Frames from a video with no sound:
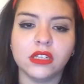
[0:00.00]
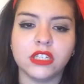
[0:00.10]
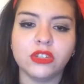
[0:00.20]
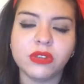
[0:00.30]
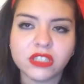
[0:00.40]

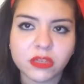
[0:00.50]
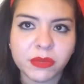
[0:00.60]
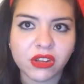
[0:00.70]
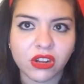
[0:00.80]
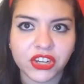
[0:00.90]
did you hear
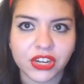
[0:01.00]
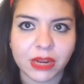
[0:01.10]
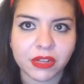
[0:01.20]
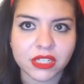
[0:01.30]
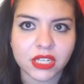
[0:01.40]
somebody calling your
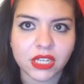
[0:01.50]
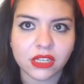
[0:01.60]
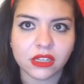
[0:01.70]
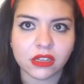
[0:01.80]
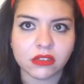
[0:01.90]
name last
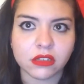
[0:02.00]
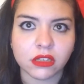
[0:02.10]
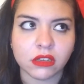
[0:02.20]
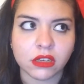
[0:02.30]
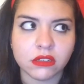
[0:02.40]
night? I was
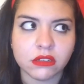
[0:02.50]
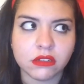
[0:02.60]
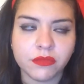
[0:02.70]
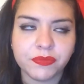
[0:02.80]
like, yes.